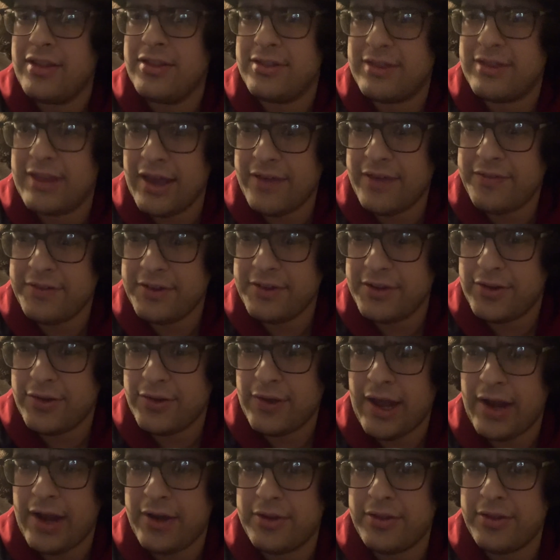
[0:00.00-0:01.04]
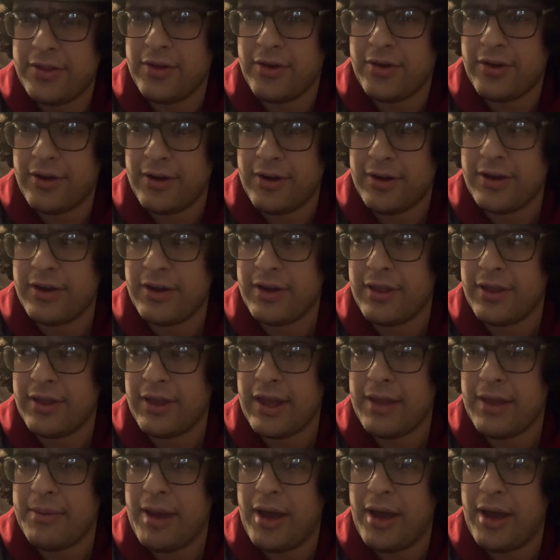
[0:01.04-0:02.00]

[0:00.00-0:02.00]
definitely do add to the horror of the game.